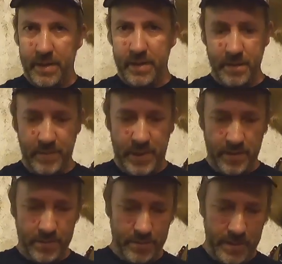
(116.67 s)
come
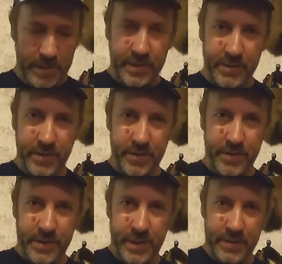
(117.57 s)
out at the turn of
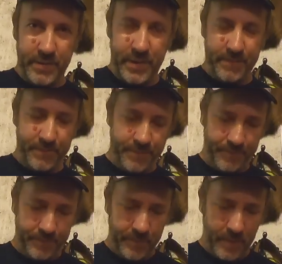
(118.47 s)
the century.
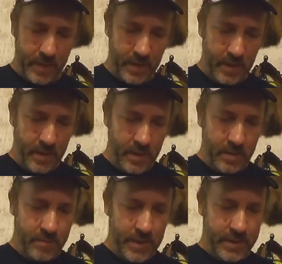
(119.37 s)

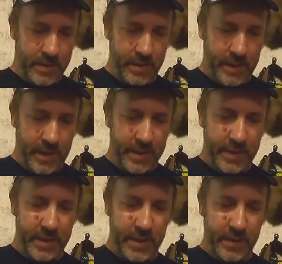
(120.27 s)
But the
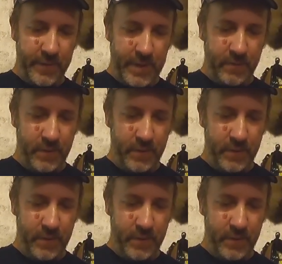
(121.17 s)
1895